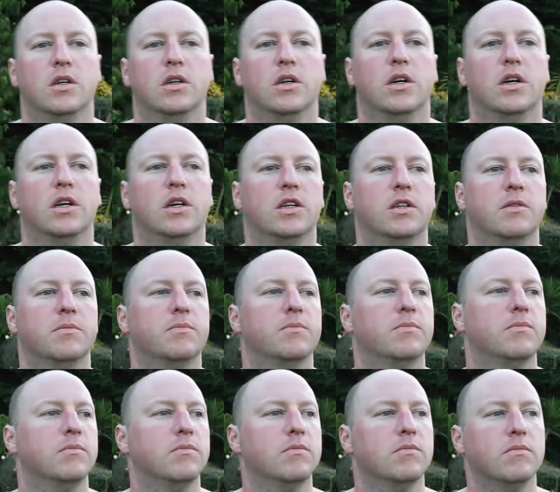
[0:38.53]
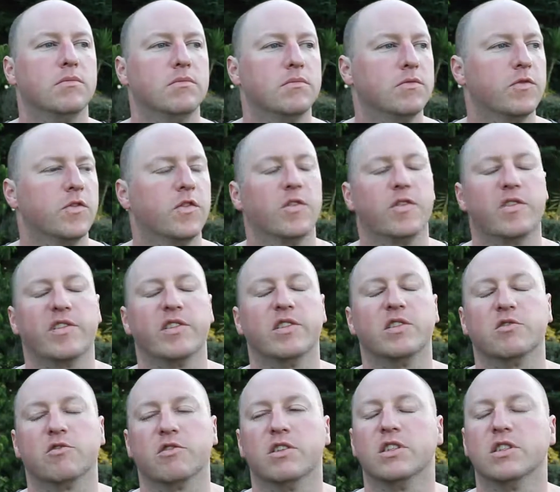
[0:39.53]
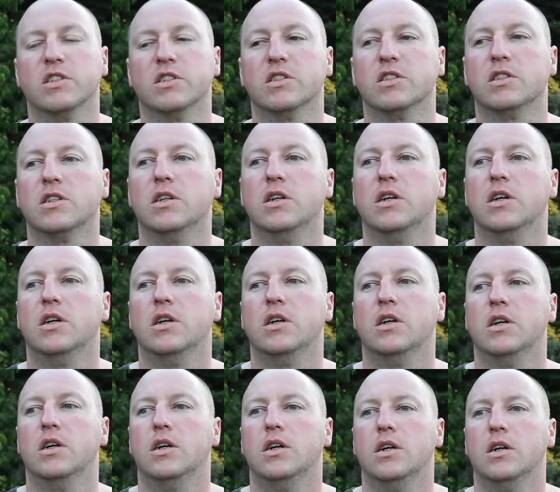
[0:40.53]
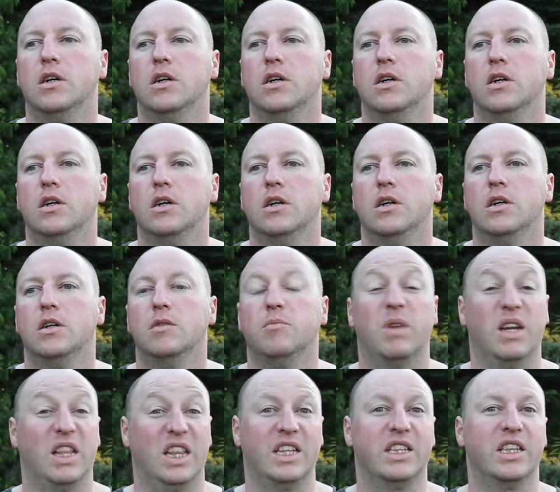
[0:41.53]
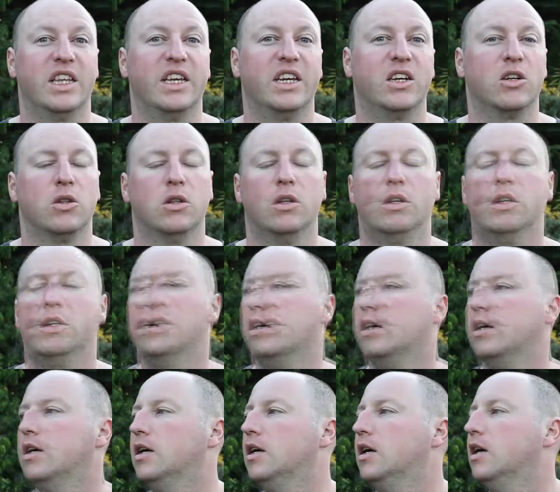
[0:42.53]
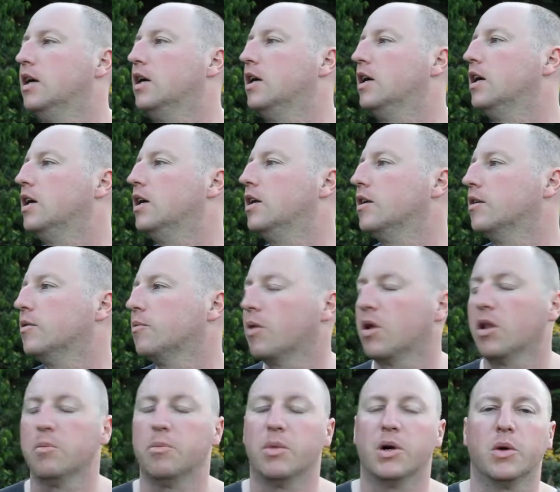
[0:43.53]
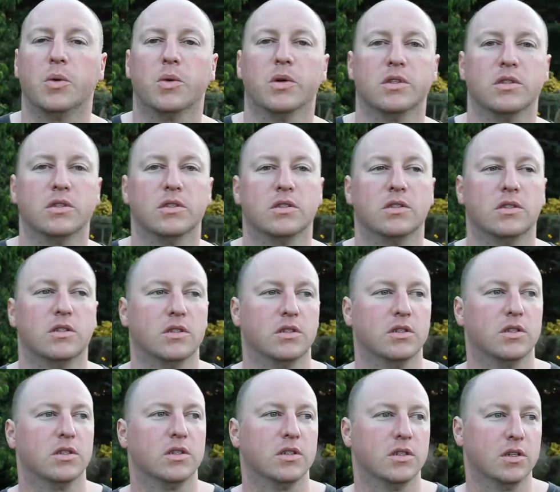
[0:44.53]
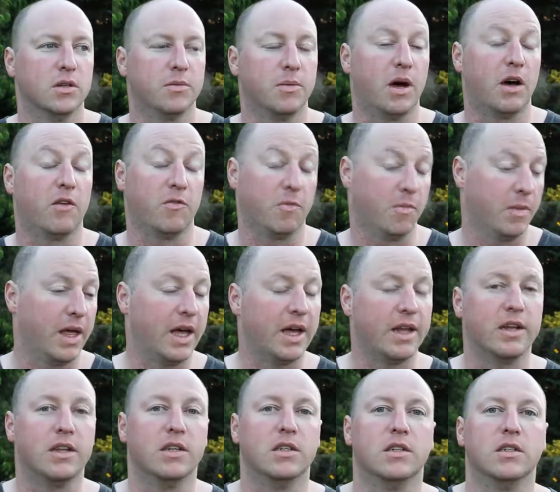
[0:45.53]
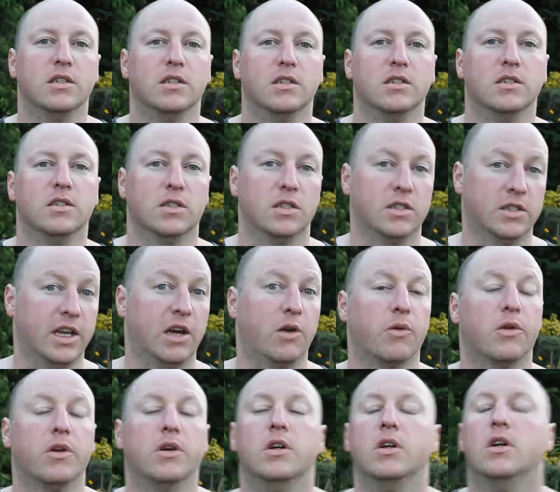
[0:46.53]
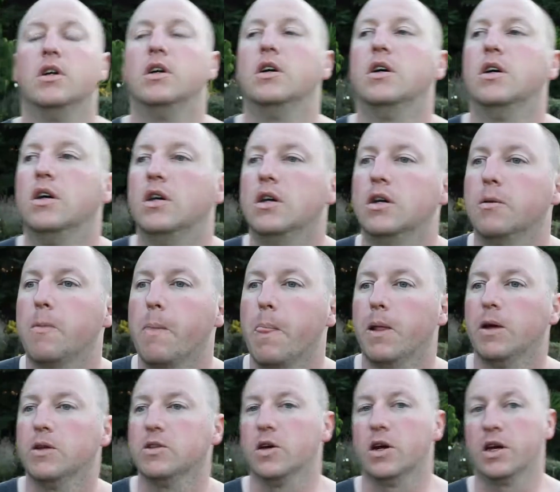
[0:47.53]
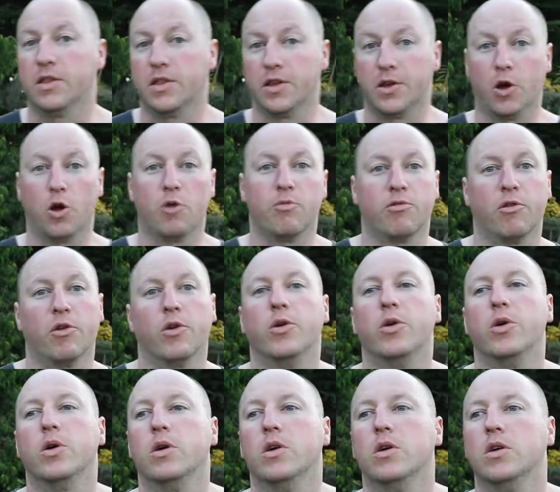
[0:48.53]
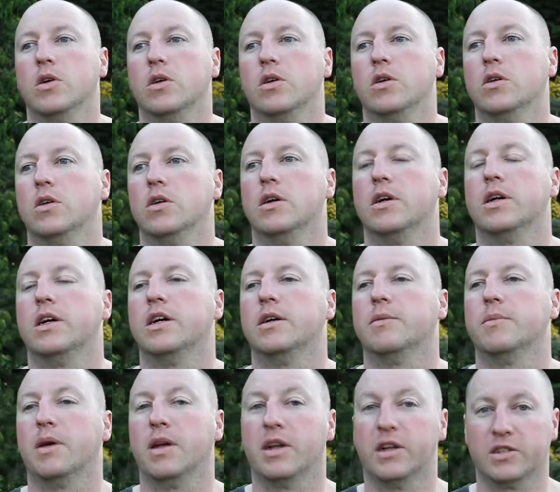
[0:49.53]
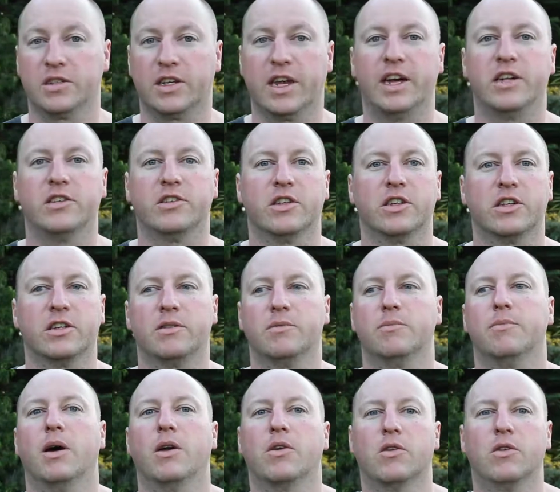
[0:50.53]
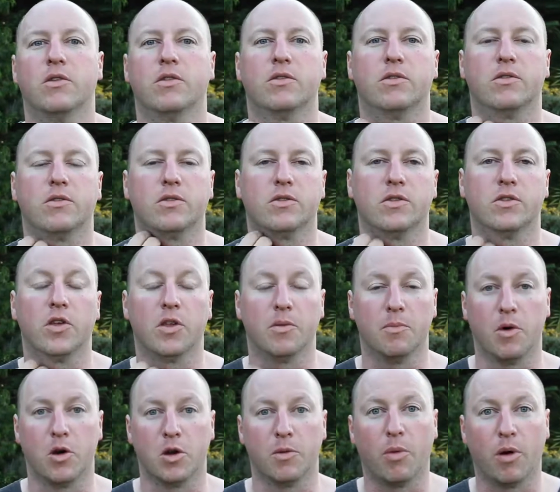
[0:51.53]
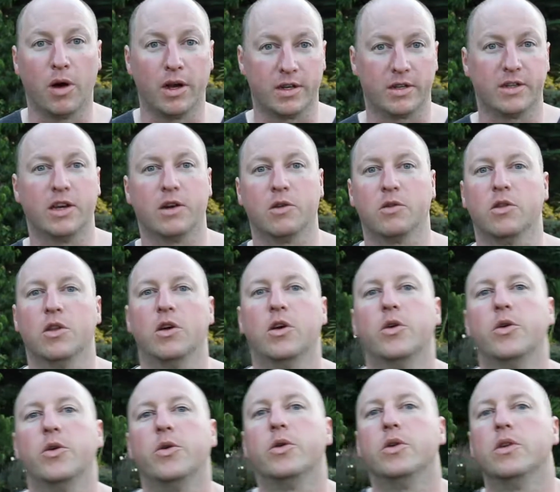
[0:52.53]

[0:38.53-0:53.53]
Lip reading: for various reasons, mainly legal. And one of the big ones, apart from that, is the sound. So I had the GoPro and its casing mounted to the motorbike down low,